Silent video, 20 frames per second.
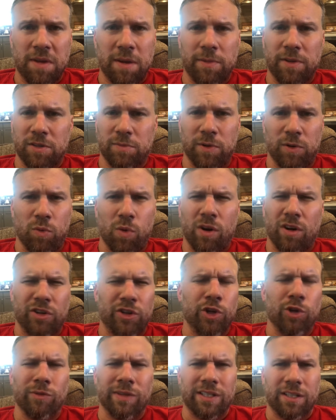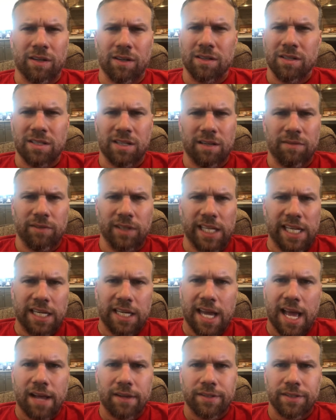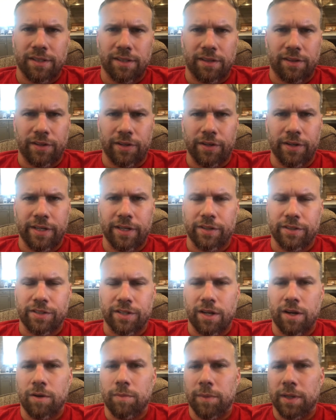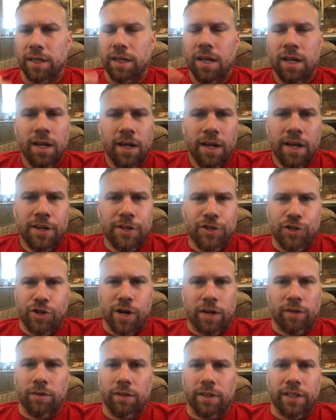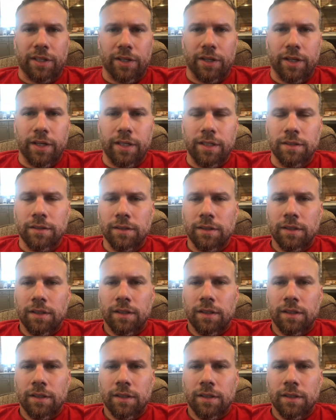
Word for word: Maybe there's been one or two returns that have leaked out to the 30 or so, but generally good.